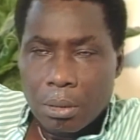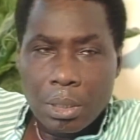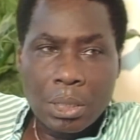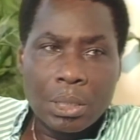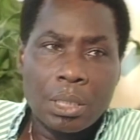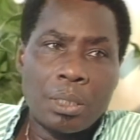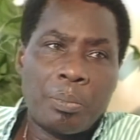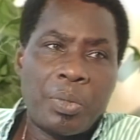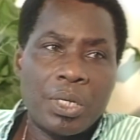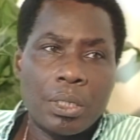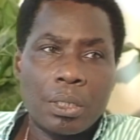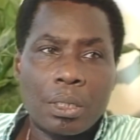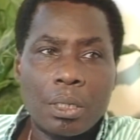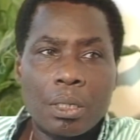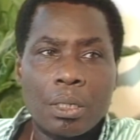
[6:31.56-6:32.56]
is at the
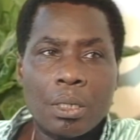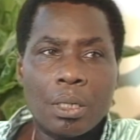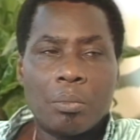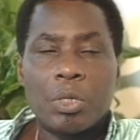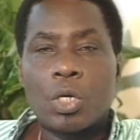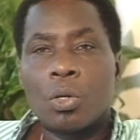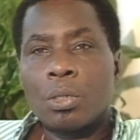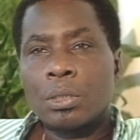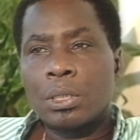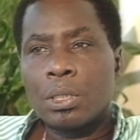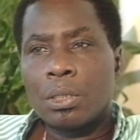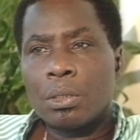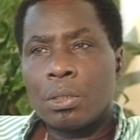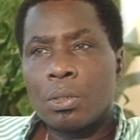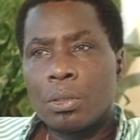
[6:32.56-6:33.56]
pinnacle because
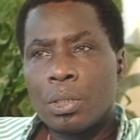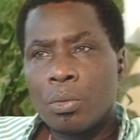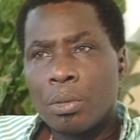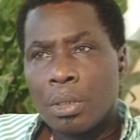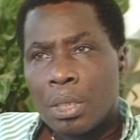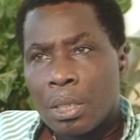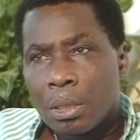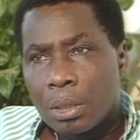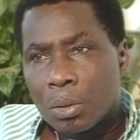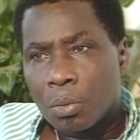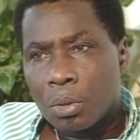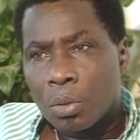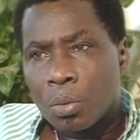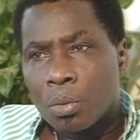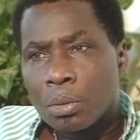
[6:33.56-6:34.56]
you need to
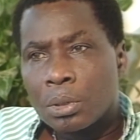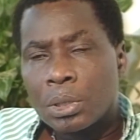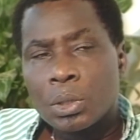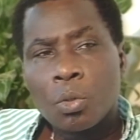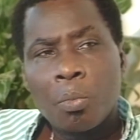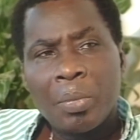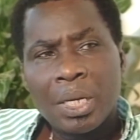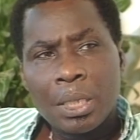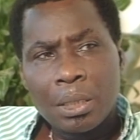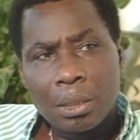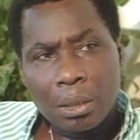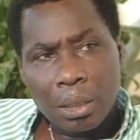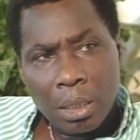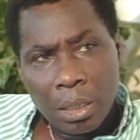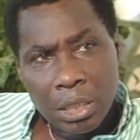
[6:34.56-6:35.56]
do so many
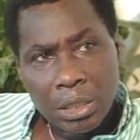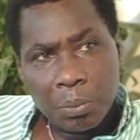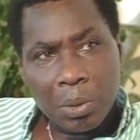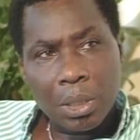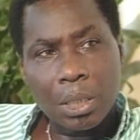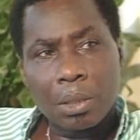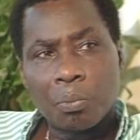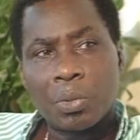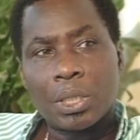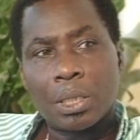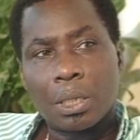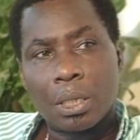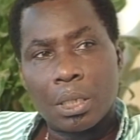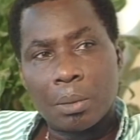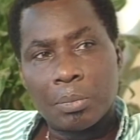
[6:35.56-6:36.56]
things with a
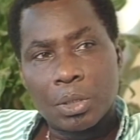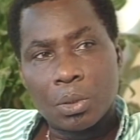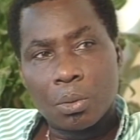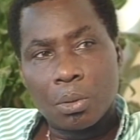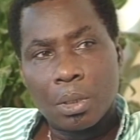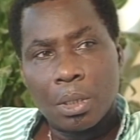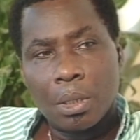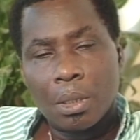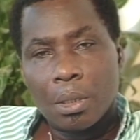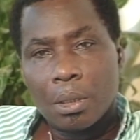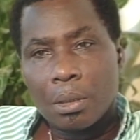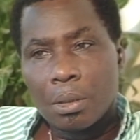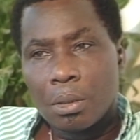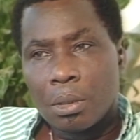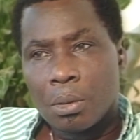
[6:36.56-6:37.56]
calypso.
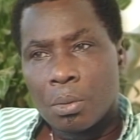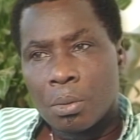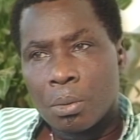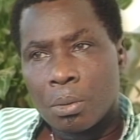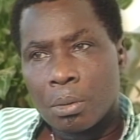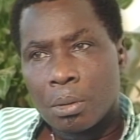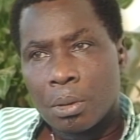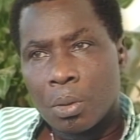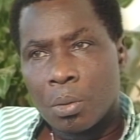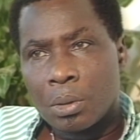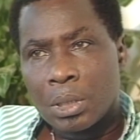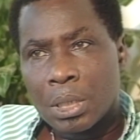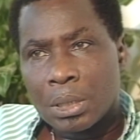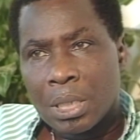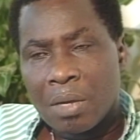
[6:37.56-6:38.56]
You don't
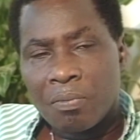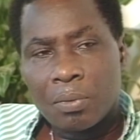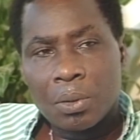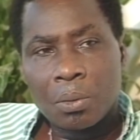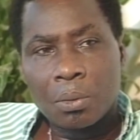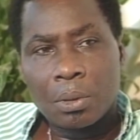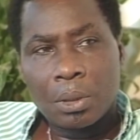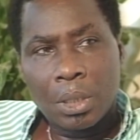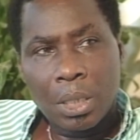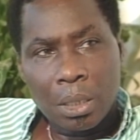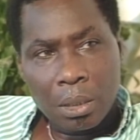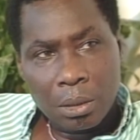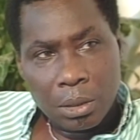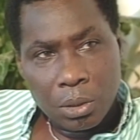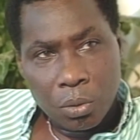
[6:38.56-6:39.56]
just have to tell
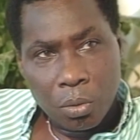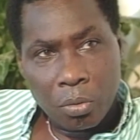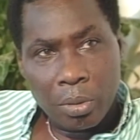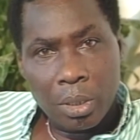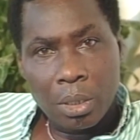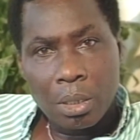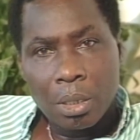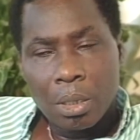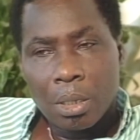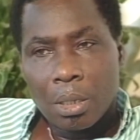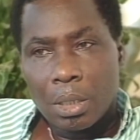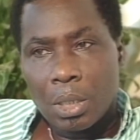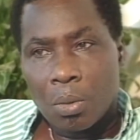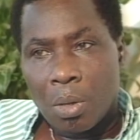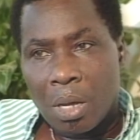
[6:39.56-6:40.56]
a story,
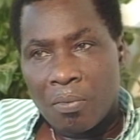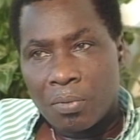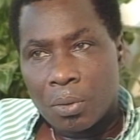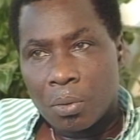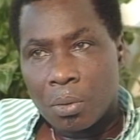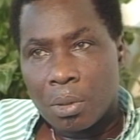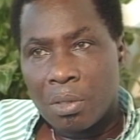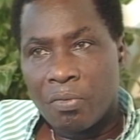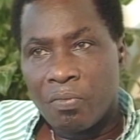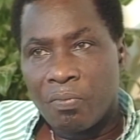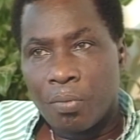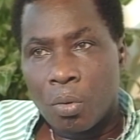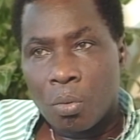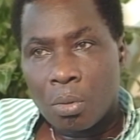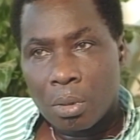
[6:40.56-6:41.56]
you have to
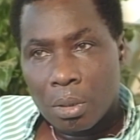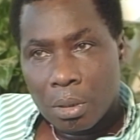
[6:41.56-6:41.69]
evoke